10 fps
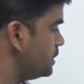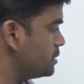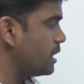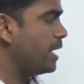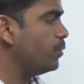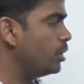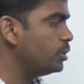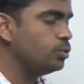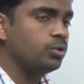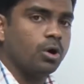so I
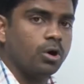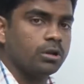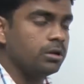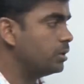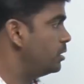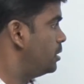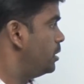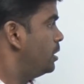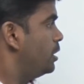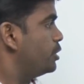want to call
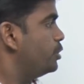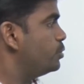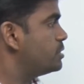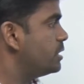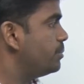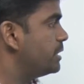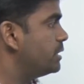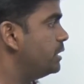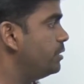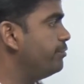user
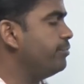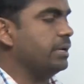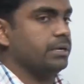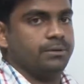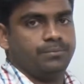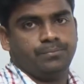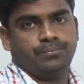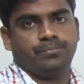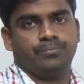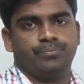method fun,
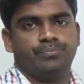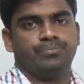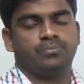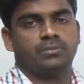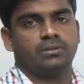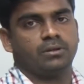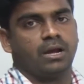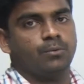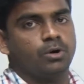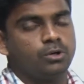
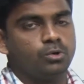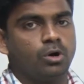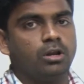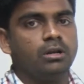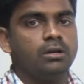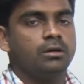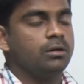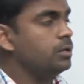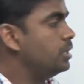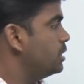I want to call
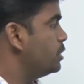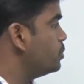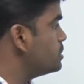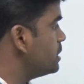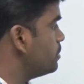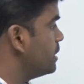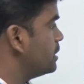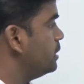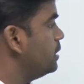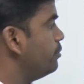user
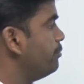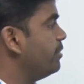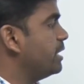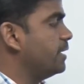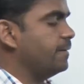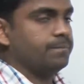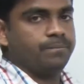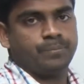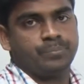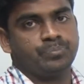method fun,
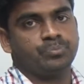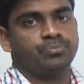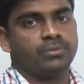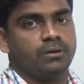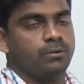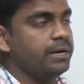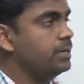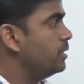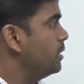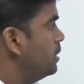right.
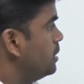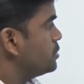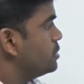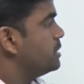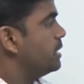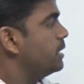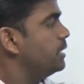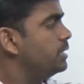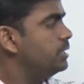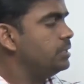So
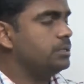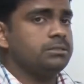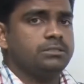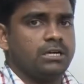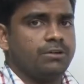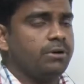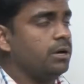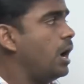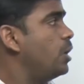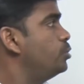generally in Java,
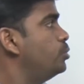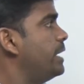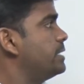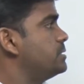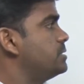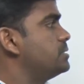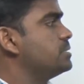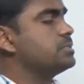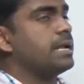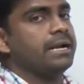how to access
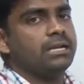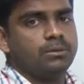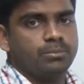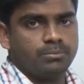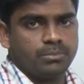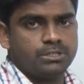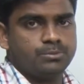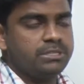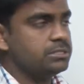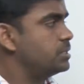static members
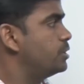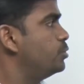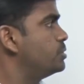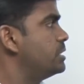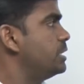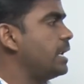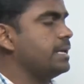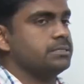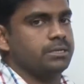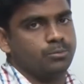means using
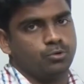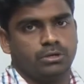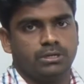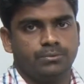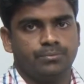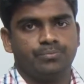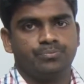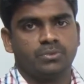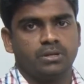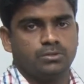class name only.
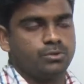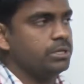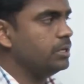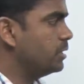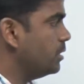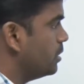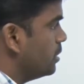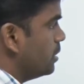So here